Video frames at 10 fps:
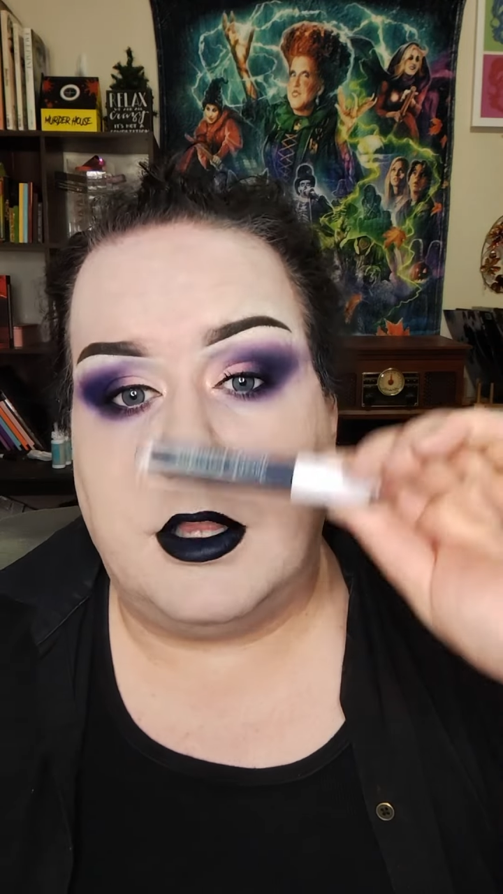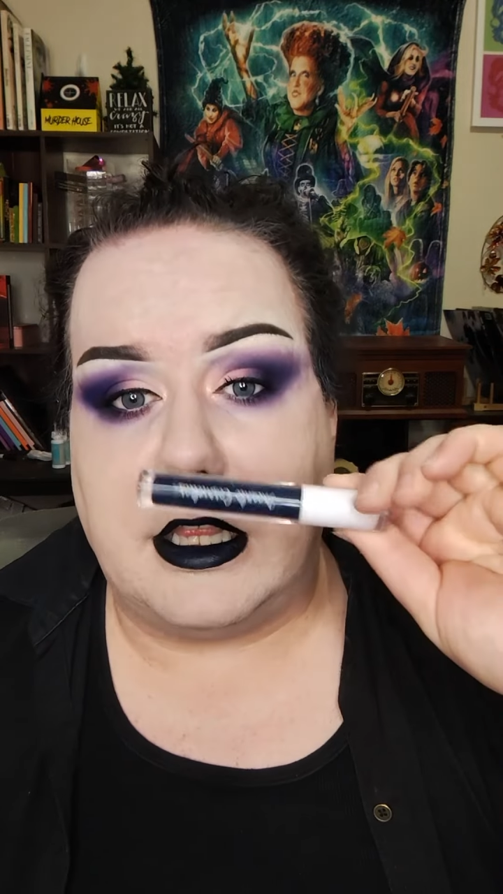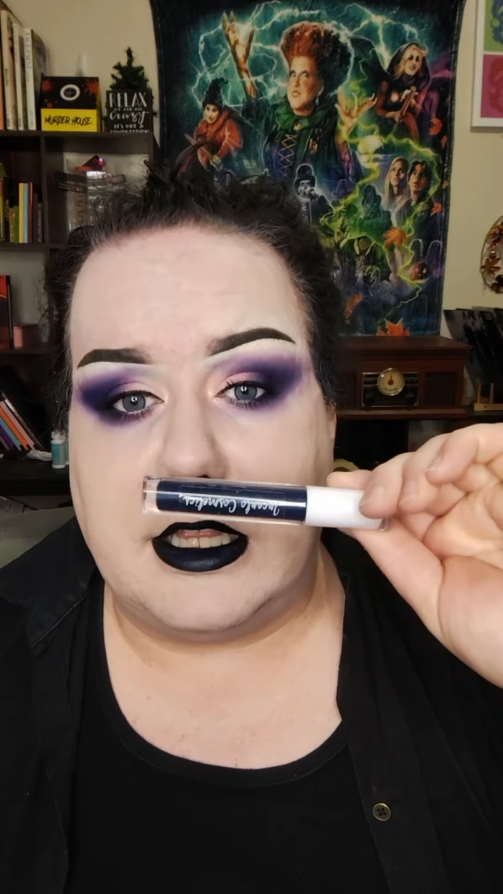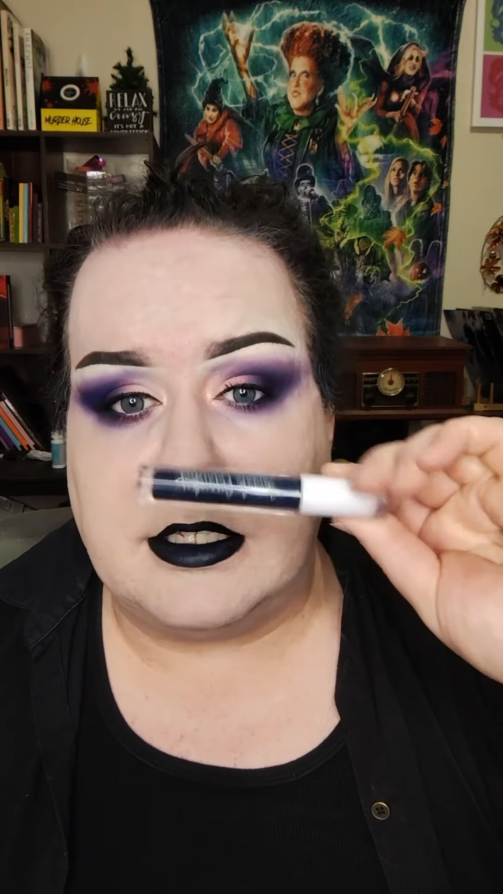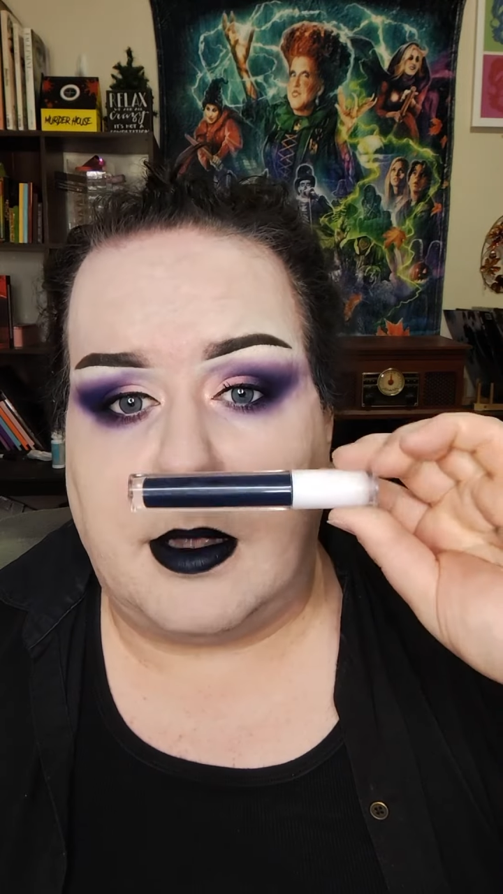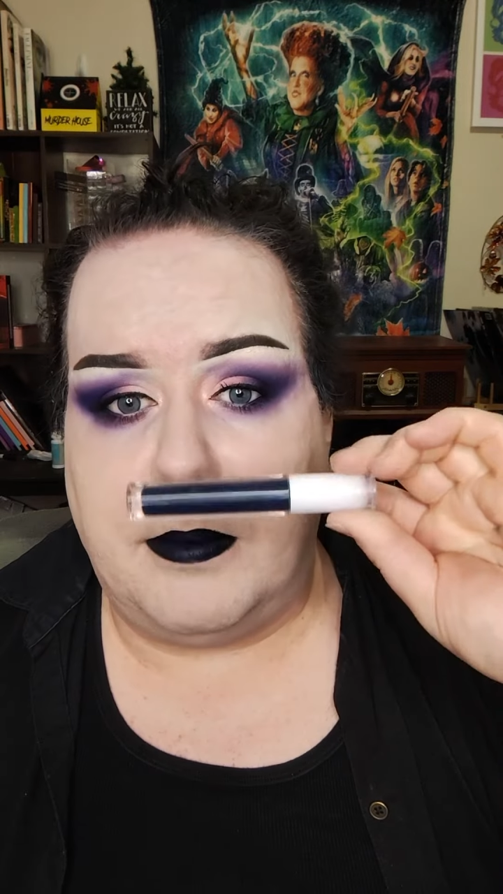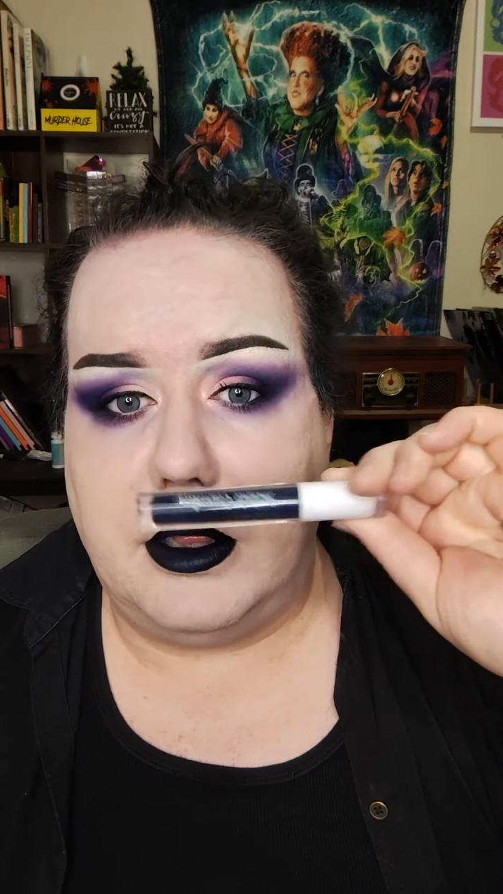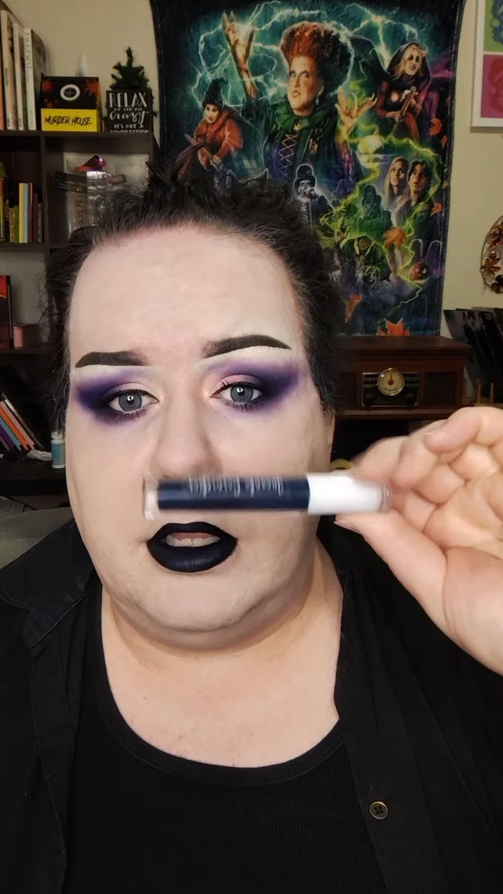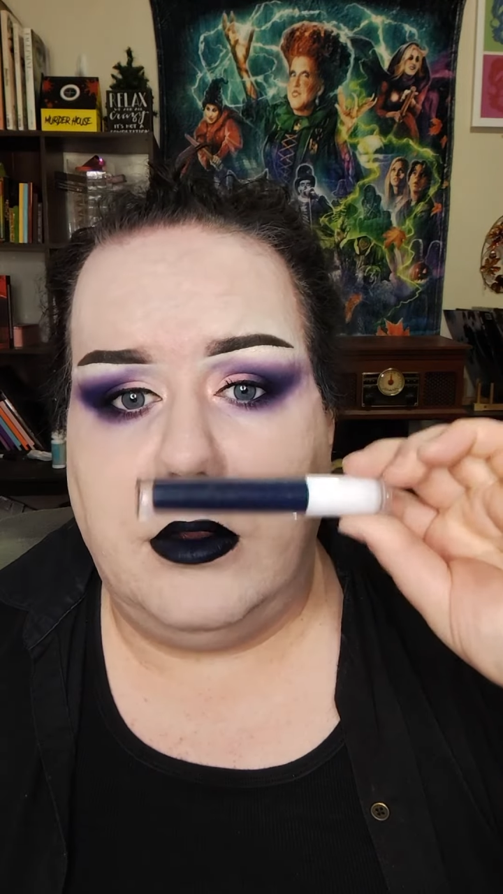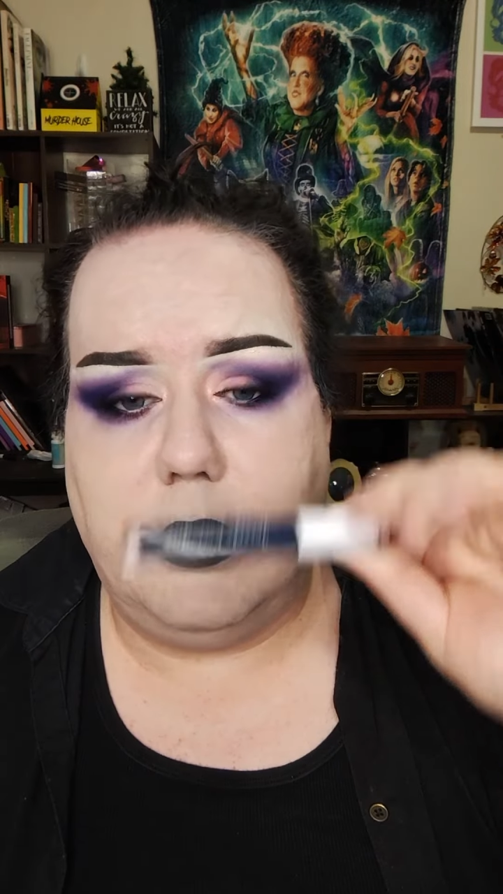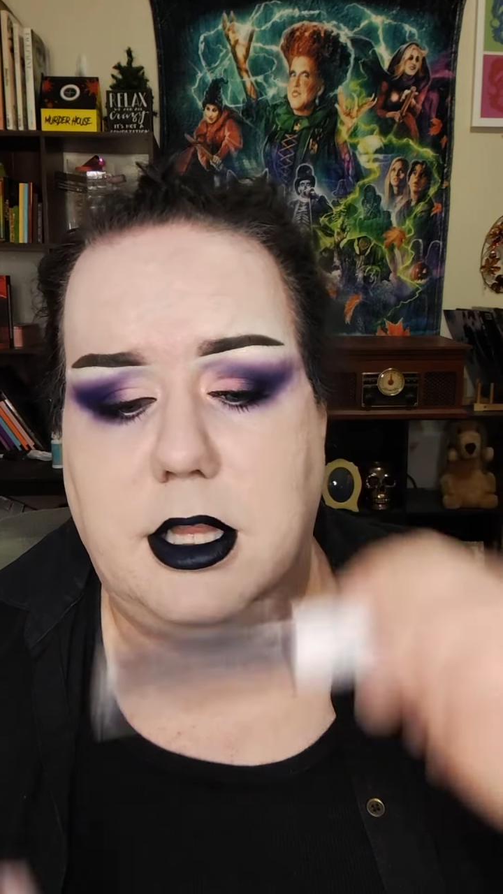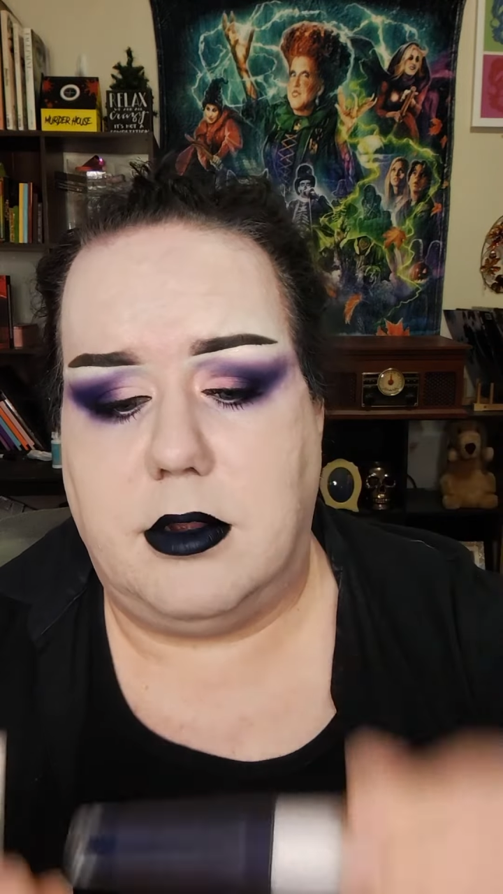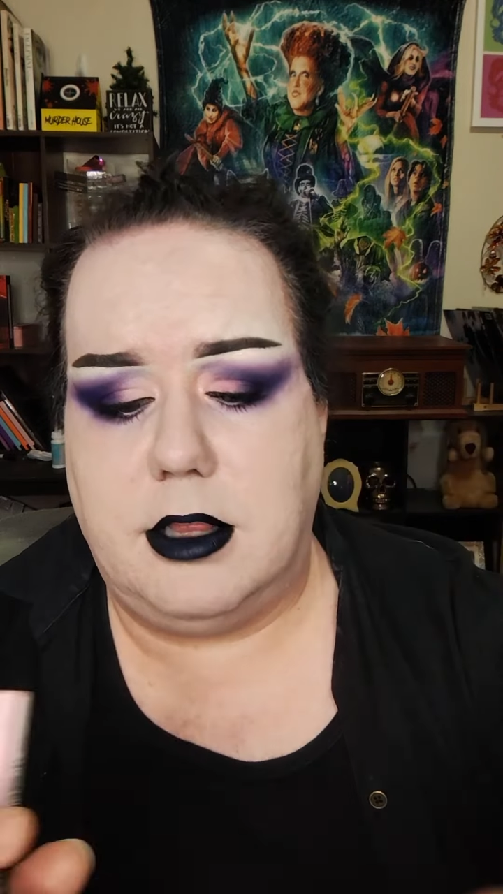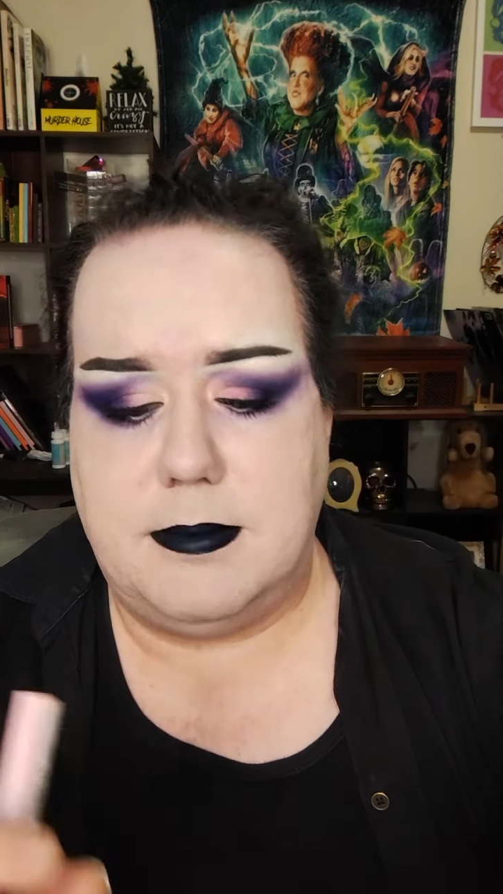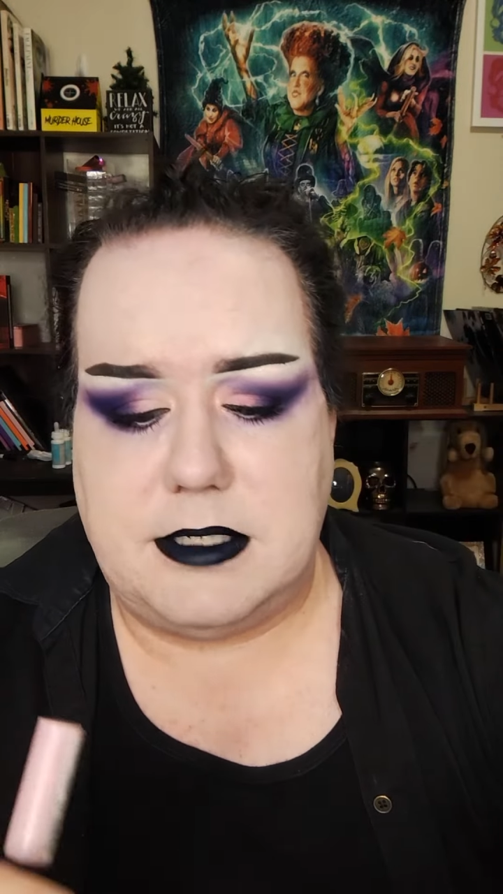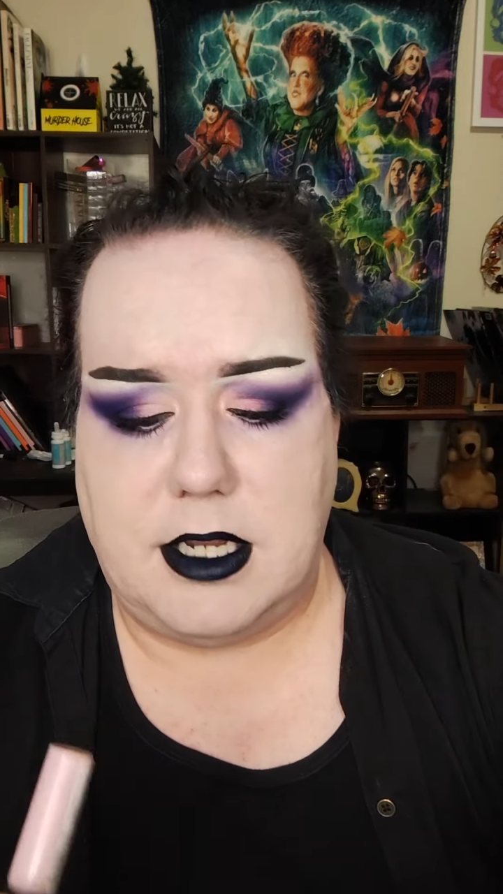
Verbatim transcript: in with this blue Blue liquid